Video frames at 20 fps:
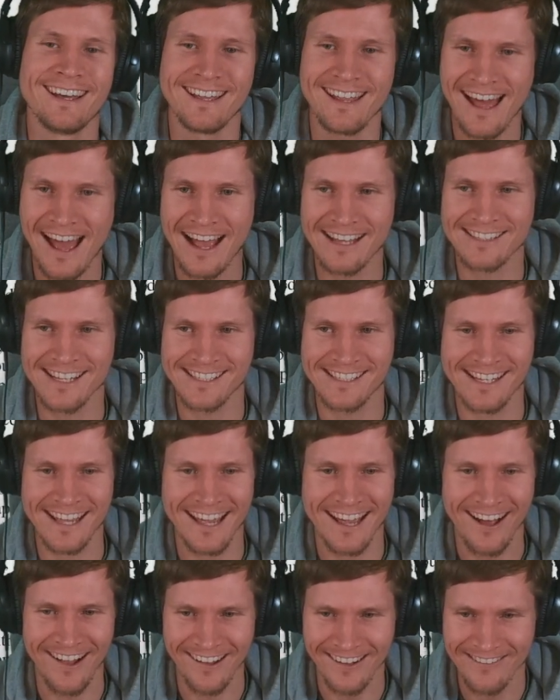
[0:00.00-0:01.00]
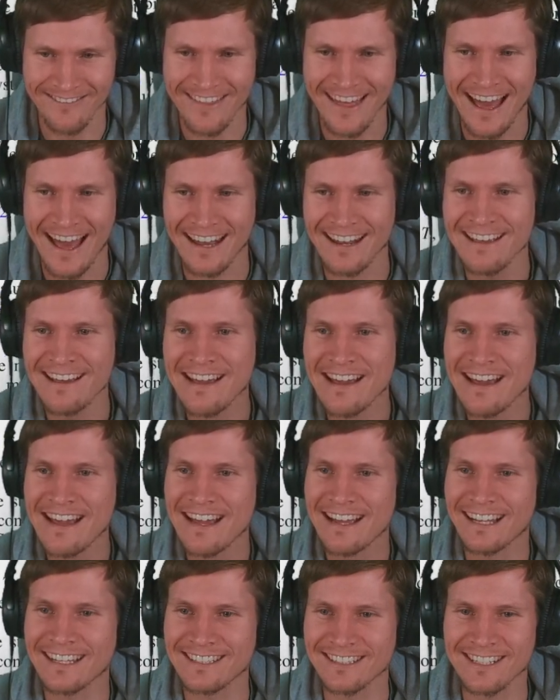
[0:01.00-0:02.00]
as I say all of that,
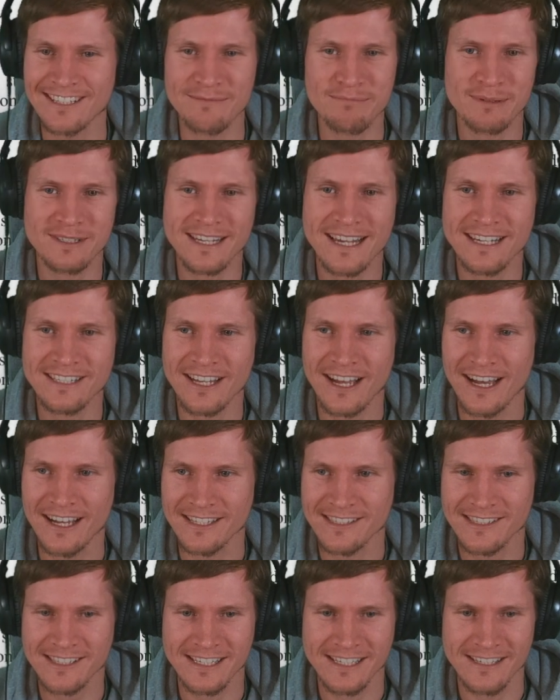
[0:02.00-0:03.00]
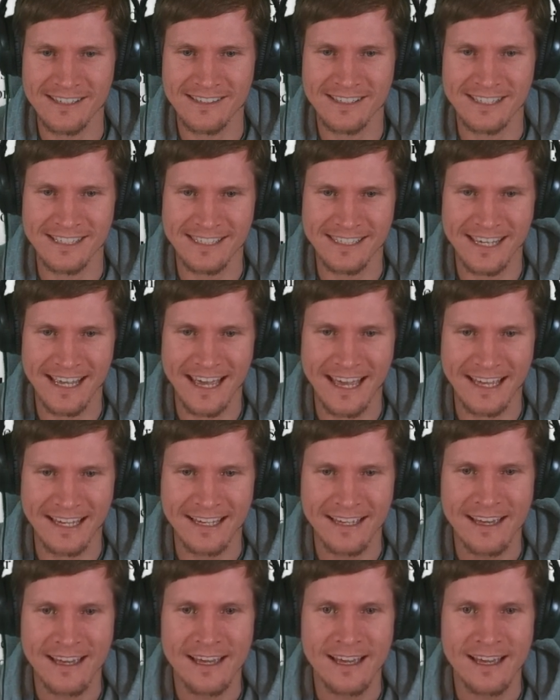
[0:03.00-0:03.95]
because it doesn't pertain to us here today.